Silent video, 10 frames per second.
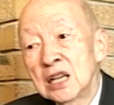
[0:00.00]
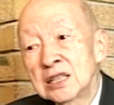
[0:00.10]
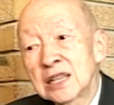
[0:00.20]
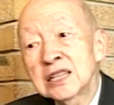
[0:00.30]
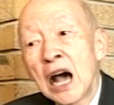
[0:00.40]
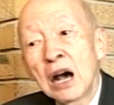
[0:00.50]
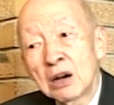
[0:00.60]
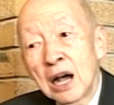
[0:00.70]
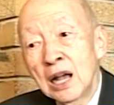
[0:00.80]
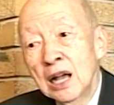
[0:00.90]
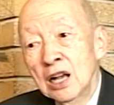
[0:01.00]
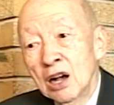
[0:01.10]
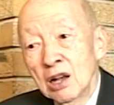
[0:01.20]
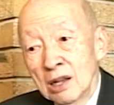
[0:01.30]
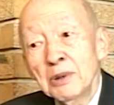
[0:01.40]
that's how
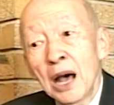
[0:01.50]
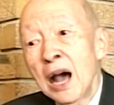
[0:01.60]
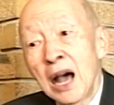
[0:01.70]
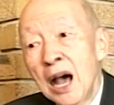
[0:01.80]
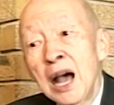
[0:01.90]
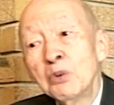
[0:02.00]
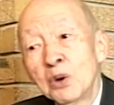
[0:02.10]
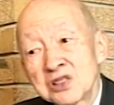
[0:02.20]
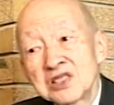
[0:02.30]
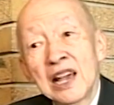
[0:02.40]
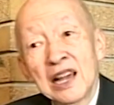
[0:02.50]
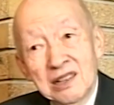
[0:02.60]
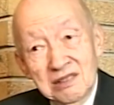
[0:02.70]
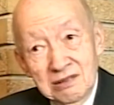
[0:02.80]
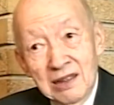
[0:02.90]
I was
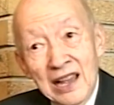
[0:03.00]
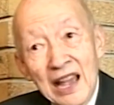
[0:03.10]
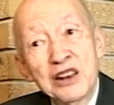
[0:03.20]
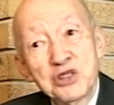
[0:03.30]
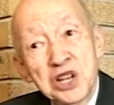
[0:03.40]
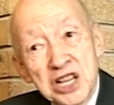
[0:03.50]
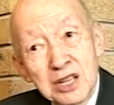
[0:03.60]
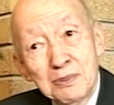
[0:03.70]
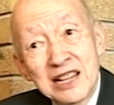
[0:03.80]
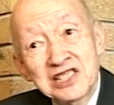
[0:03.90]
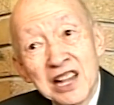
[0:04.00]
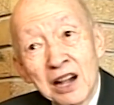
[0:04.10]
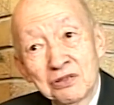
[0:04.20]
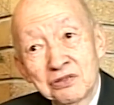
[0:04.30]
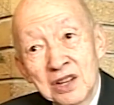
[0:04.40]
an educator
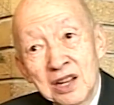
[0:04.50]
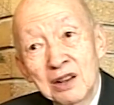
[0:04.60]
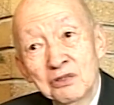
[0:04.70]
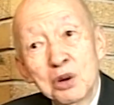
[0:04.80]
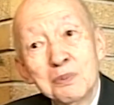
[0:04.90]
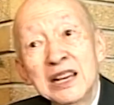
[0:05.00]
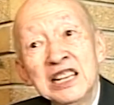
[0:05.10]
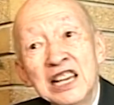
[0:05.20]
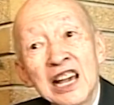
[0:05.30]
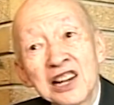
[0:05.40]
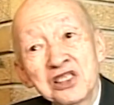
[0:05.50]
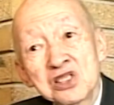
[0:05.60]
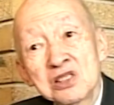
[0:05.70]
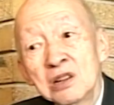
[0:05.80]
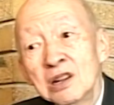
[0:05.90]
myself for many
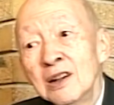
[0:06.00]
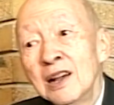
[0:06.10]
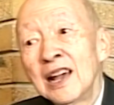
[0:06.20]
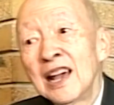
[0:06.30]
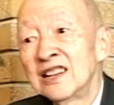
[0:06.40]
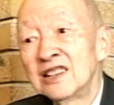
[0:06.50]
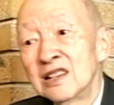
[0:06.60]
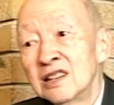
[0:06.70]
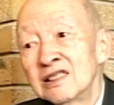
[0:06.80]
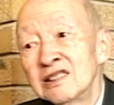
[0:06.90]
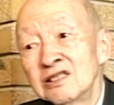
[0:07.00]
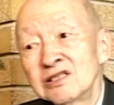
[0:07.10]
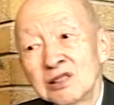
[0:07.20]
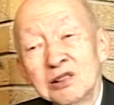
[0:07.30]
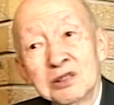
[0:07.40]
years. And
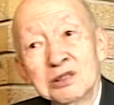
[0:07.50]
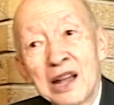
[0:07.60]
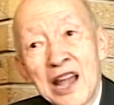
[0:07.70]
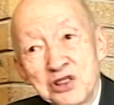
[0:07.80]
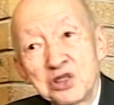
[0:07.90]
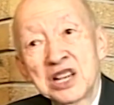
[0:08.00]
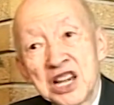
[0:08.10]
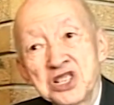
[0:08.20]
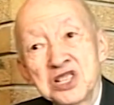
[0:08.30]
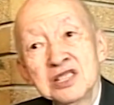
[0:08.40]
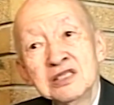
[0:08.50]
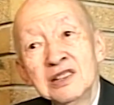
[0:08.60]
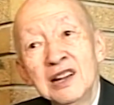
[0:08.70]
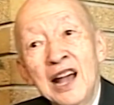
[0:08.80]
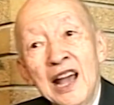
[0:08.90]
so education
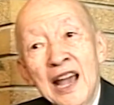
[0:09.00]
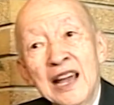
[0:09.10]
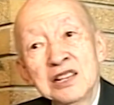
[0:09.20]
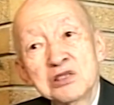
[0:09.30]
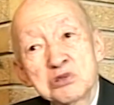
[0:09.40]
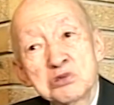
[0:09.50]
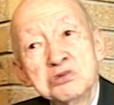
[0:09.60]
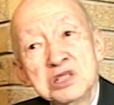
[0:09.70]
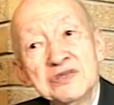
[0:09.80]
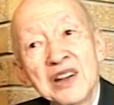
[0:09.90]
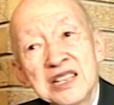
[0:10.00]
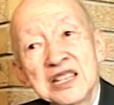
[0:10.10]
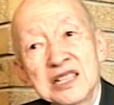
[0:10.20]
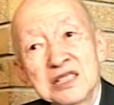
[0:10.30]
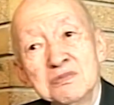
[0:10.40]
and school
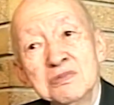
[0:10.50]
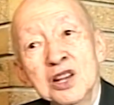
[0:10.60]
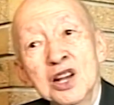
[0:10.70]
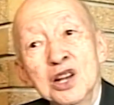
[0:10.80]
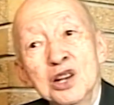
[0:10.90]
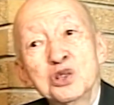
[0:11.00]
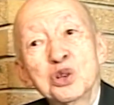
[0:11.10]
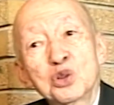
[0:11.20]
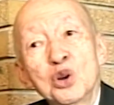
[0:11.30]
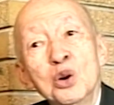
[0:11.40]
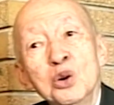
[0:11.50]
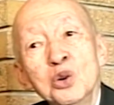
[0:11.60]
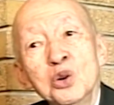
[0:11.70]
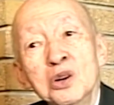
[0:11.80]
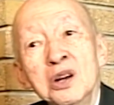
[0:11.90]
evangelism should
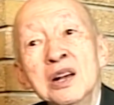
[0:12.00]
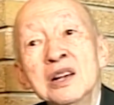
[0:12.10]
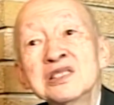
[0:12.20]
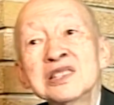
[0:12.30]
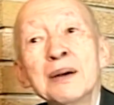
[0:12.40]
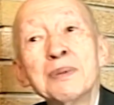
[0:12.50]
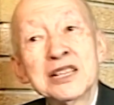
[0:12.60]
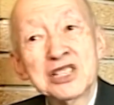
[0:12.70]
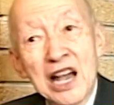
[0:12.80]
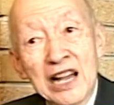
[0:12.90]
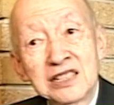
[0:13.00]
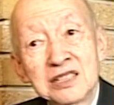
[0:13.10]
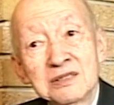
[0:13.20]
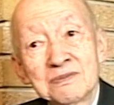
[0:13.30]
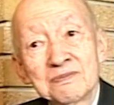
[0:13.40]
go side by side,
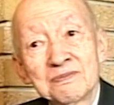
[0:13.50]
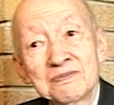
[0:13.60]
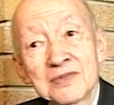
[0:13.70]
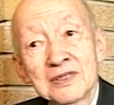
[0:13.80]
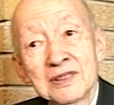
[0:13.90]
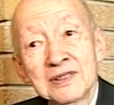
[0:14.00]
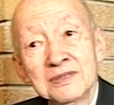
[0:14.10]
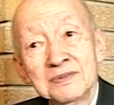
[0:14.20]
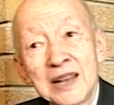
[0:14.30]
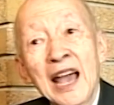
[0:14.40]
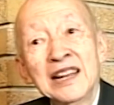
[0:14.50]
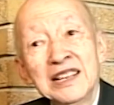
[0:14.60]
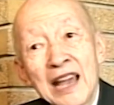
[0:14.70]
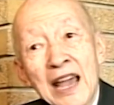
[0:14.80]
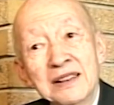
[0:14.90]
hand
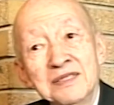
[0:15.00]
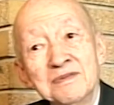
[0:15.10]
in hand.